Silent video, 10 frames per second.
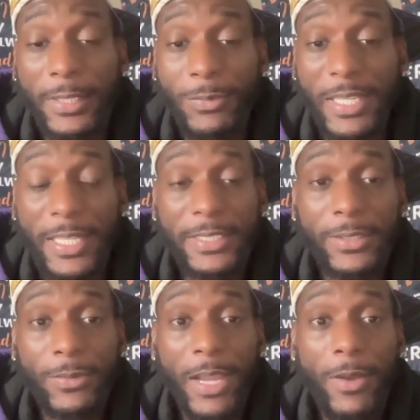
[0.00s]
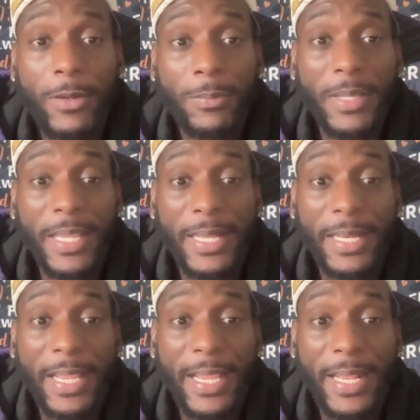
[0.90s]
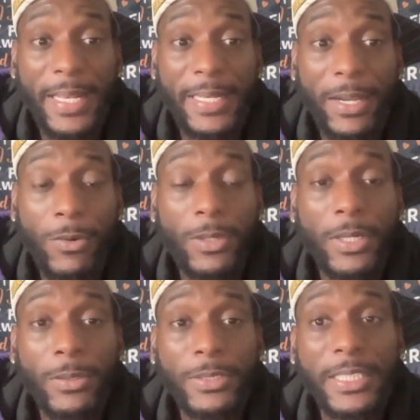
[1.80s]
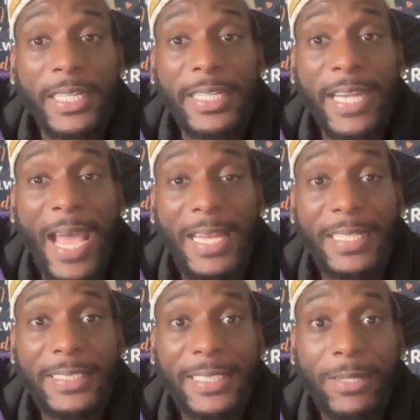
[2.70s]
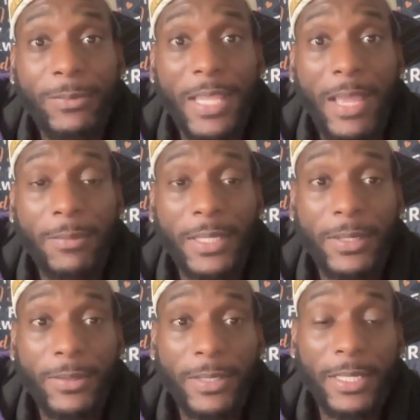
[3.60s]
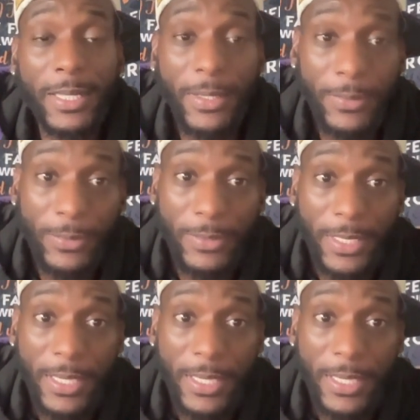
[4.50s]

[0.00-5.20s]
we get so caught up in holding on to the knowledge that we have currently learned,